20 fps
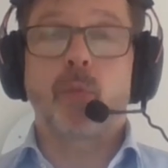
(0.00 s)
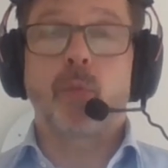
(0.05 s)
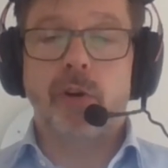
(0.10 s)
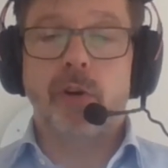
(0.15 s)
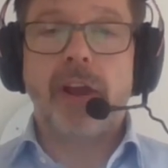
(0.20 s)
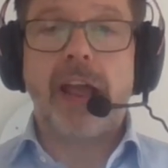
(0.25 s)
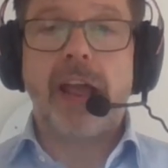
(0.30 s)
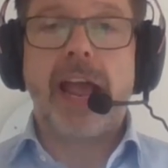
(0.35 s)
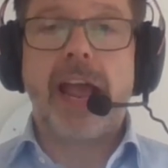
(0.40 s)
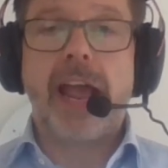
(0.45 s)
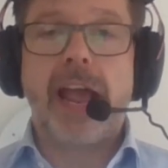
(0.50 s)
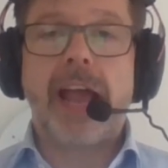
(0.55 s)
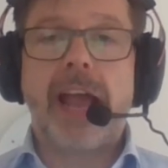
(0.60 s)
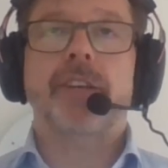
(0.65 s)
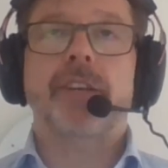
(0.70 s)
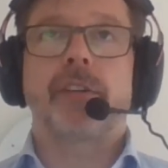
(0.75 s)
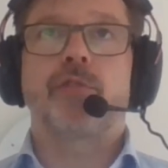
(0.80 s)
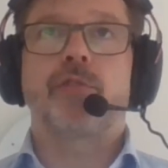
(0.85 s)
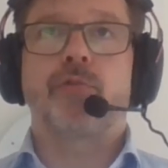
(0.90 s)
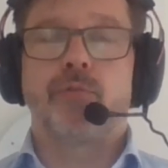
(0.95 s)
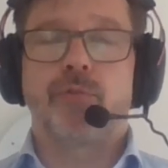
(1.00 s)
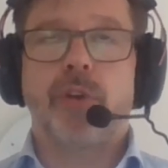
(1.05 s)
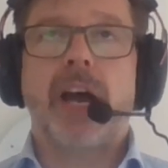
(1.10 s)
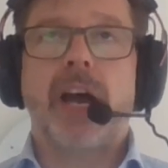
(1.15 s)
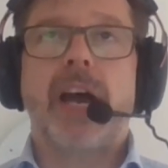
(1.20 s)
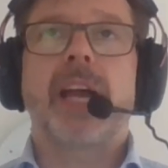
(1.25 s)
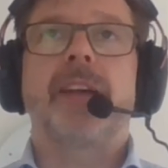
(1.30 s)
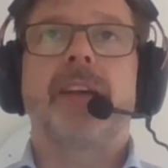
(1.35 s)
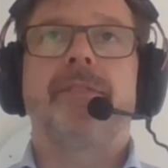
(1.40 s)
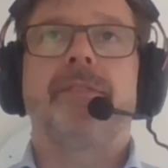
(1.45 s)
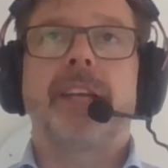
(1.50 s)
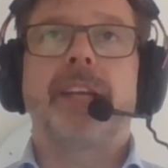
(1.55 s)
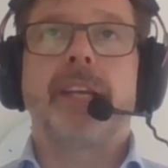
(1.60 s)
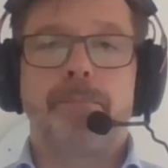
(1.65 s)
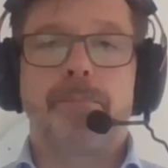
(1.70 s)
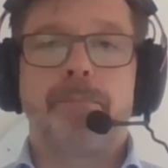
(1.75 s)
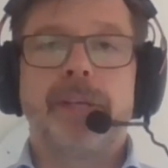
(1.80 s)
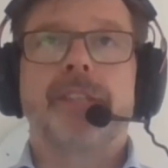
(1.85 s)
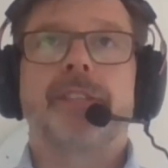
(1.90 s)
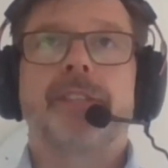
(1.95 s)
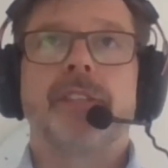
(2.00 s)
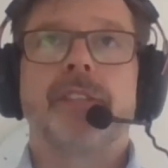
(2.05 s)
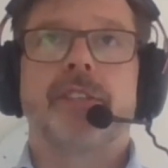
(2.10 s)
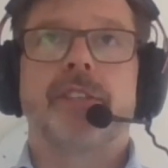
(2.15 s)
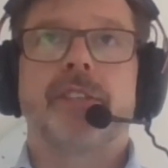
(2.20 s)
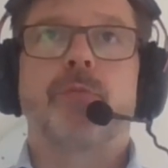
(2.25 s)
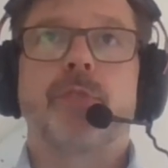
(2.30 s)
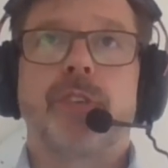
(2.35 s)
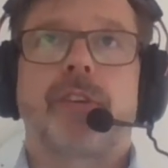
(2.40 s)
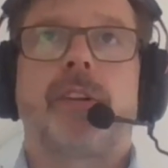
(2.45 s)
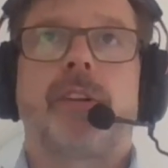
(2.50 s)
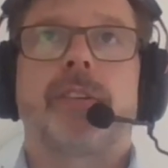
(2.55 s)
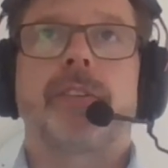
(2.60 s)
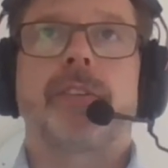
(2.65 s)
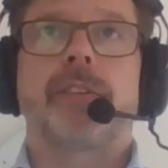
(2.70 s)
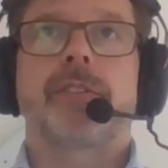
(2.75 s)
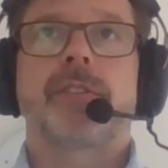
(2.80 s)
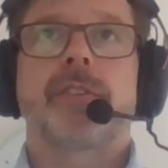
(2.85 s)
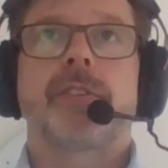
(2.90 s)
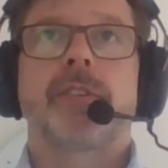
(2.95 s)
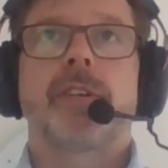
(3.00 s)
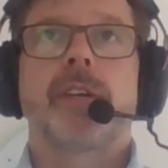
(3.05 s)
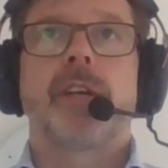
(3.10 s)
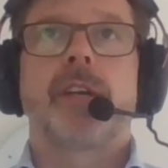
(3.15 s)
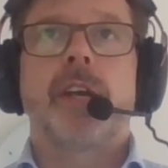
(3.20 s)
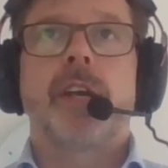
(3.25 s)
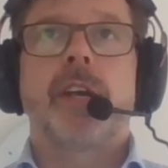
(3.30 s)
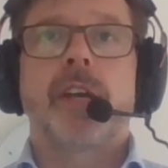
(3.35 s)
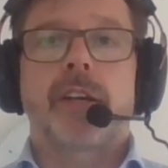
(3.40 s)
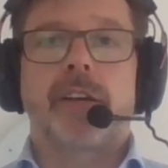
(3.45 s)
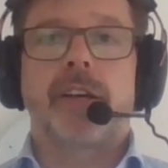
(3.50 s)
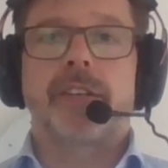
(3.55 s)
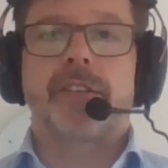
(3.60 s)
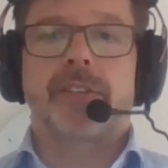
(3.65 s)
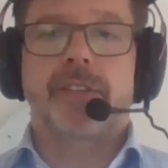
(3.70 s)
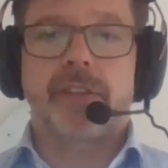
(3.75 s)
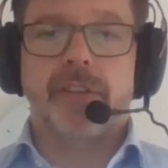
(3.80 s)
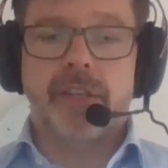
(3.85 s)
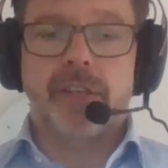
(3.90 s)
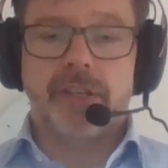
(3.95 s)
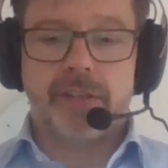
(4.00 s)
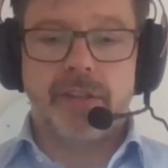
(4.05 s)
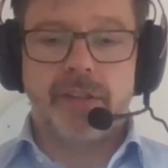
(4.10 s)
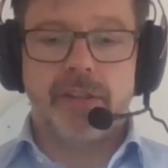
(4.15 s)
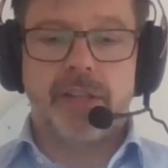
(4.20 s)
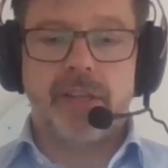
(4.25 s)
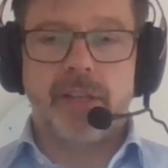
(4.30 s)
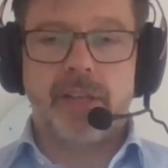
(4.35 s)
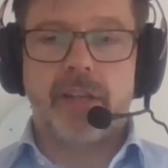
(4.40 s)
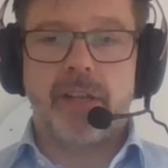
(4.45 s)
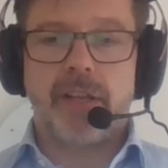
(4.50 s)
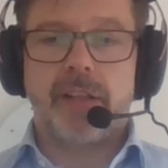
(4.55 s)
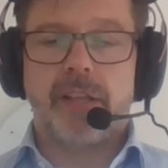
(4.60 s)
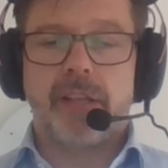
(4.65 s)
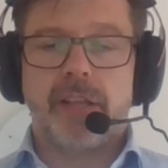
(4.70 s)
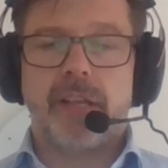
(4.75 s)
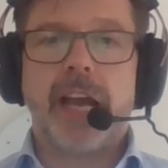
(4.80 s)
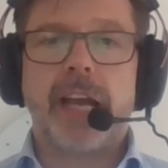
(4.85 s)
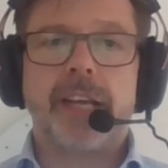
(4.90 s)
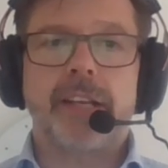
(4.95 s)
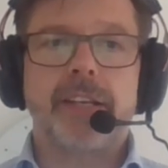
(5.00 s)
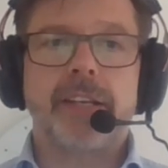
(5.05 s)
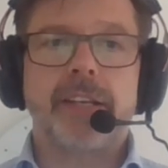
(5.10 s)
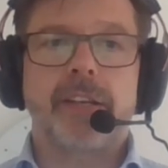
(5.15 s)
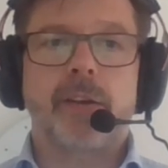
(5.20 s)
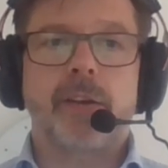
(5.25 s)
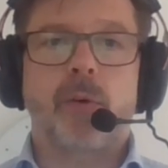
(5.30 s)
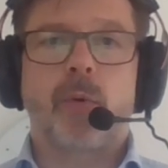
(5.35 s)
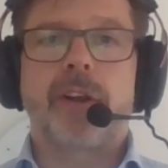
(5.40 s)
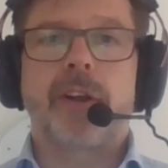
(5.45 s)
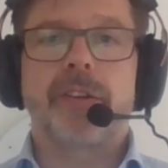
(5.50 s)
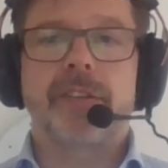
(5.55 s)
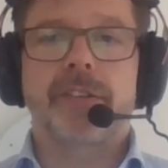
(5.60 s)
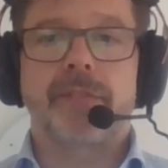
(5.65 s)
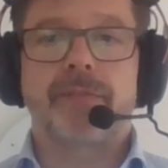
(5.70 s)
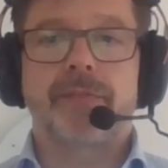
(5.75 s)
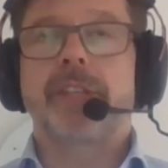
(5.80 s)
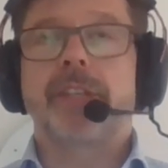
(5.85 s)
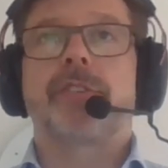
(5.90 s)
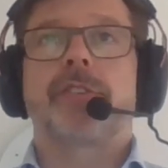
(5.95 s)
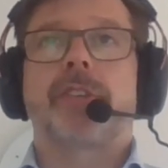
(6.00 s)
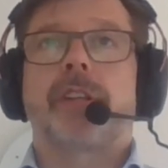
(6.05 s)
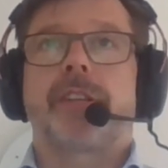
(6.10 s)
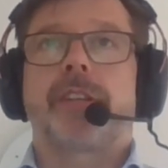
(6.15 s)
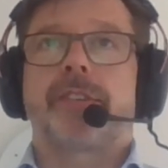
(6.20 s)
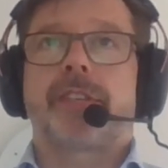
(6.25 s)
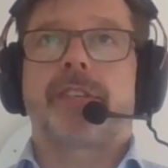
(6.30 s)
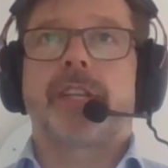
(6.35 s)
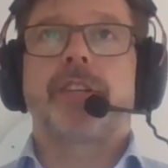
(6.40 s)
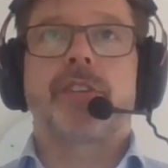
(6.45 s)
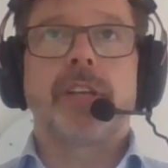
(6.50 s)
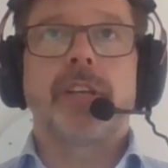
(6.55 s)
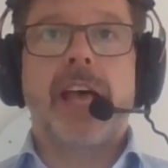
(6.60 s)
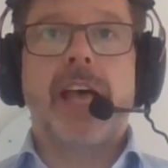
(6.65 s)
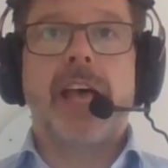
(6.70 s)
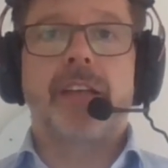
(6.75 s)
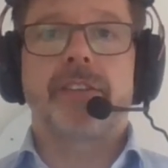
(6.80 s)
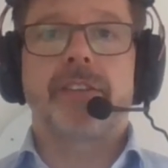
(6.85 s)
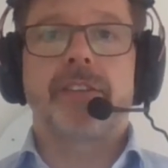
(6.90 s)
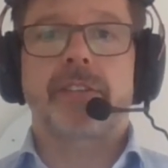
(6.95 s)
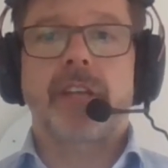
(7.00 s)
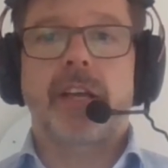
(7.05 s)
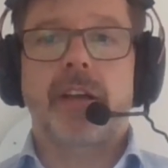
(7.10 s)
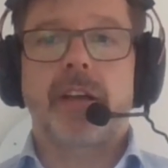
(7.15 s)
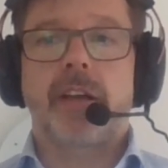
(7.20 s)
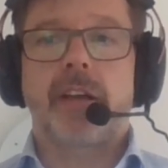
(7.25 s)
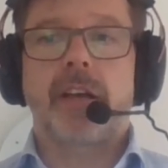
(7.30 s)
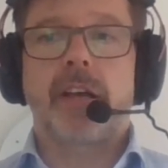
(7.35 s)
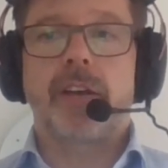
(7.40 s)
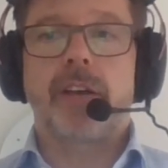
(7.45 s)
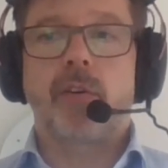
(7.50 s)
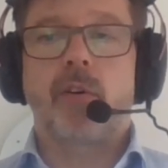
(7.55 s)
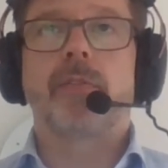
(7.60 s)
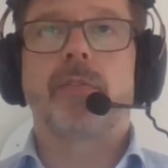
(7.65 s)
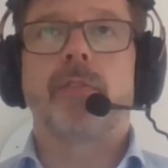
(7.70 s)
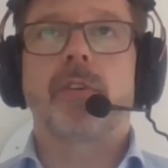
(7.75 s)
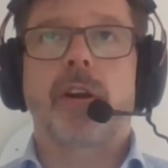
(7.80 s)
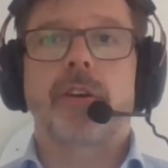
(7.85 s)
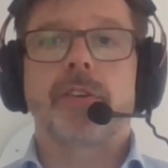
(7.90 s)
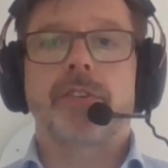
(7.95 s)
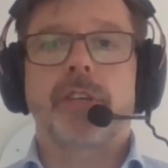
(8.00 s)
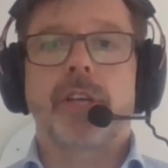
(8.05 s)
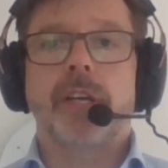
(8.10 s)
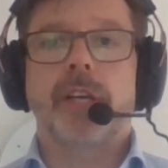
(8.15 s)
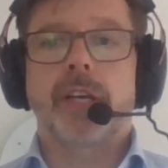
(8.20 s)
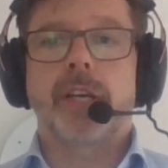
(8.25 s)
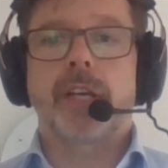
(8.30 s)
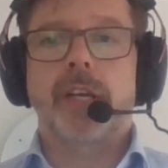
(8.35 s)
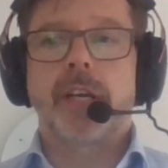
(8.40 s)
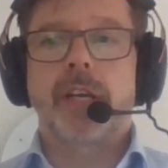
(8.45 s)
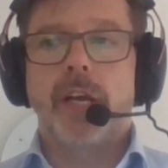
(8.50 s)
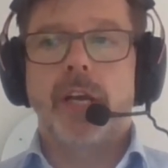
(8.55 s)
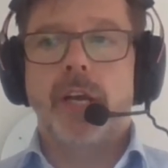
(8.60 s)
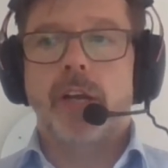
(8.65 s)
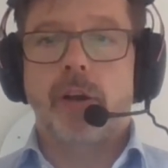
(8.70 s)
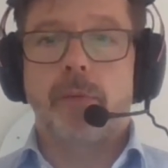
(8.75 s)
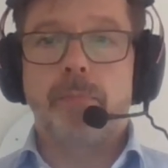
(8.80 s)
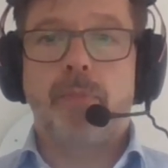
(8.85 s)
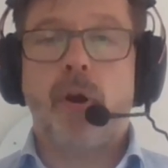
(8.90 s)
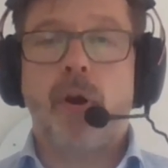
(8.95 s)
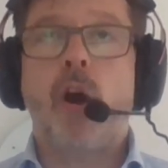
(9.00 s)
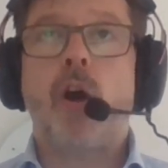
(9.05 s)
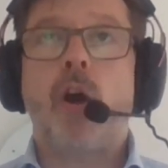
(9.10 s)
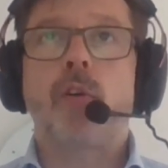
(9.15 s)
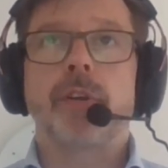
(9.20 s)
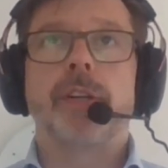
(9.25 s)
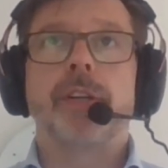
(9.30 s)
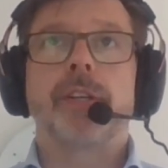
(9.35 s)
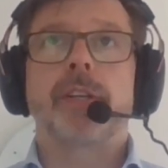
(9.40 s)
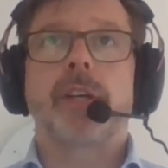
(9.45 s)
We're actually driving business results because the, the, the heightened awareness of digitalization as uh, an overarching component